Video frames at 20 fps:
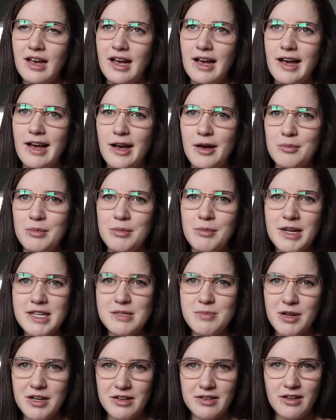might
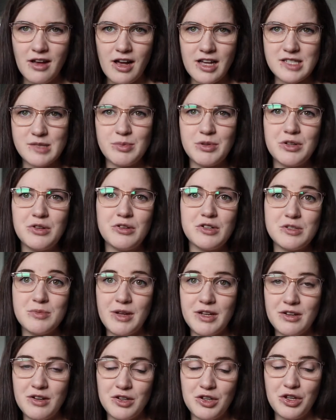depend on the hospital or
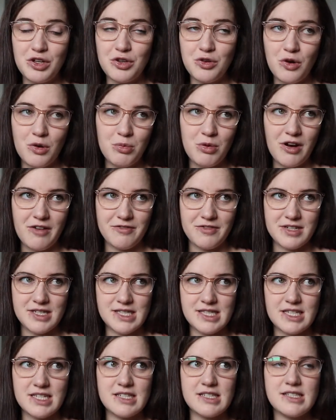depend on your
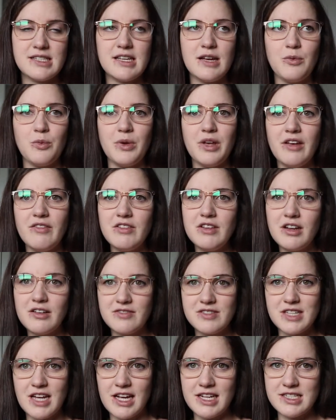preferences. We have a lot
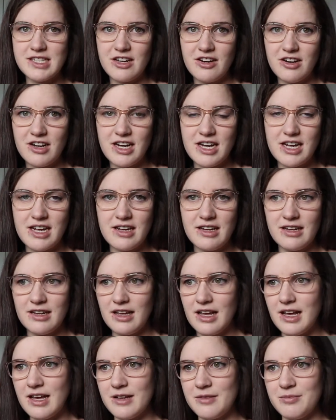of dietary
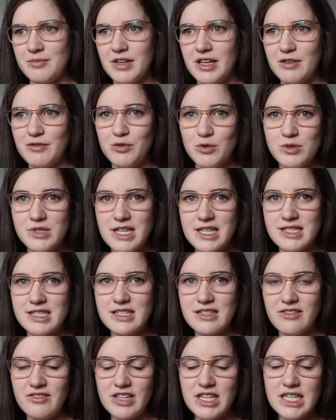like food
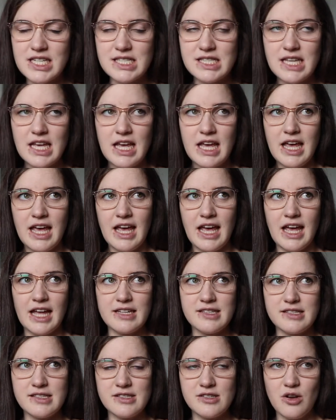sensitivities,
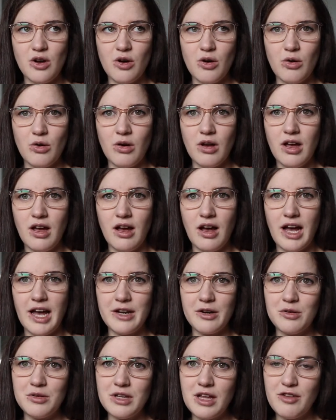and so I
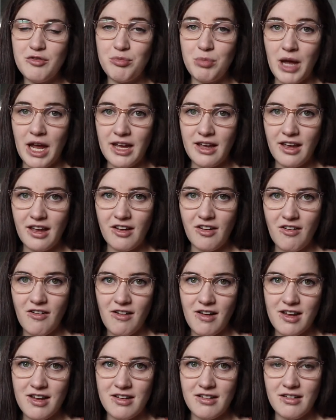don't love banking
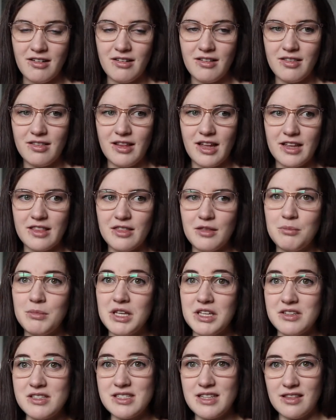on like the
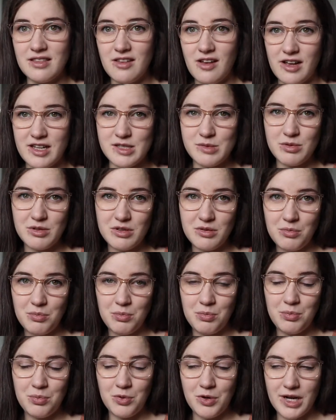meals that the hospital
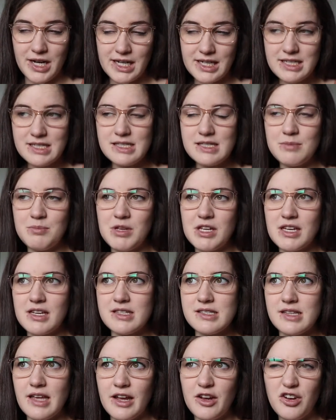brings
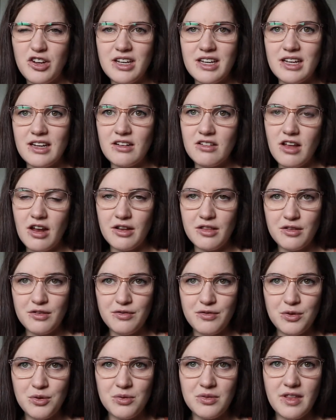because I couldn't eat a lot of the
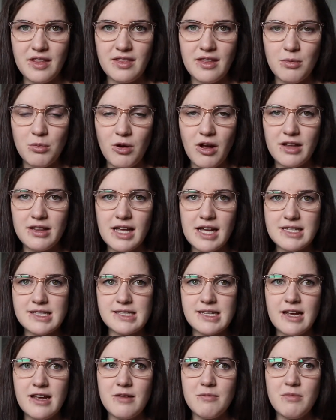food that they brought last
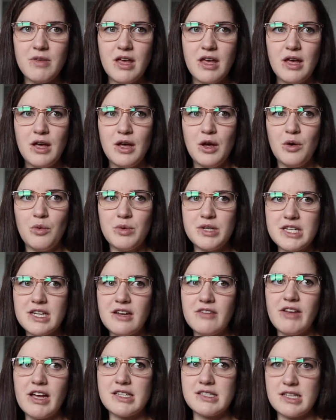time. We did
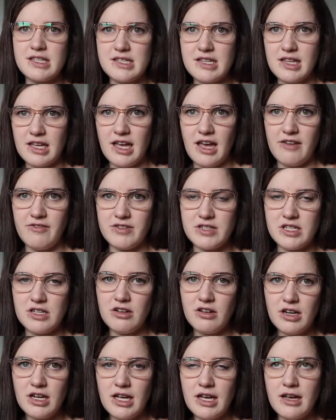have access to the
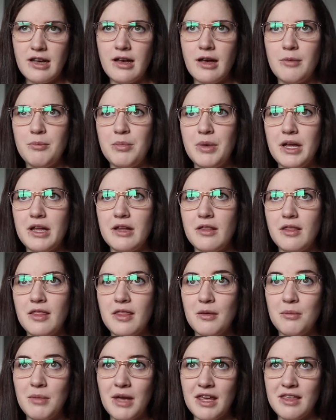cafeteria, but
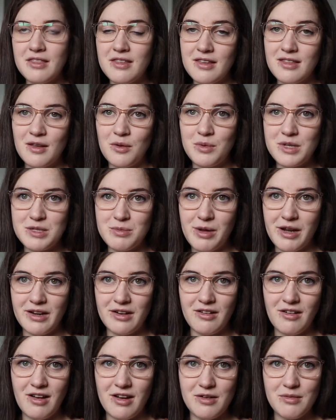the main thing that we
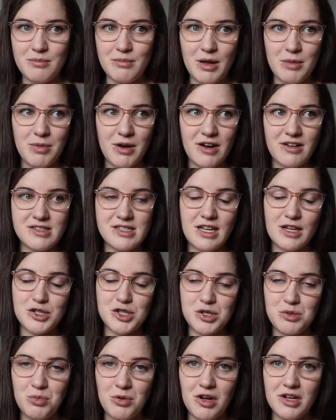depended on, my parents
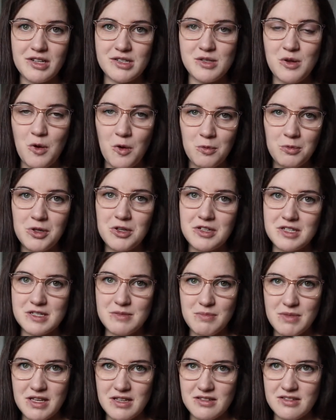actually brought us home cooked
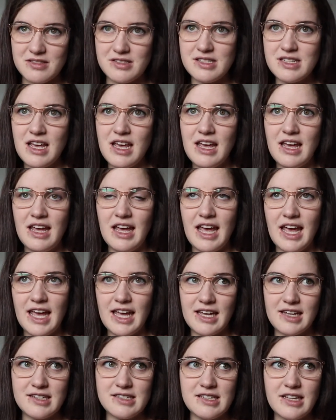meals
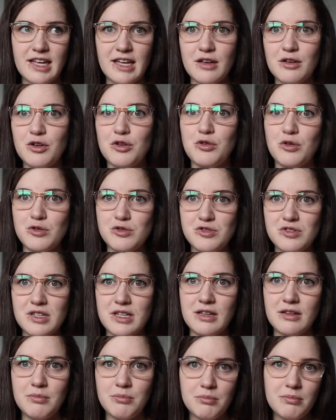and like
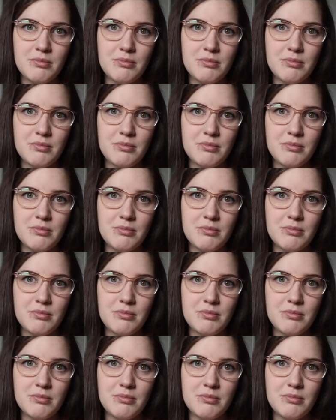grocery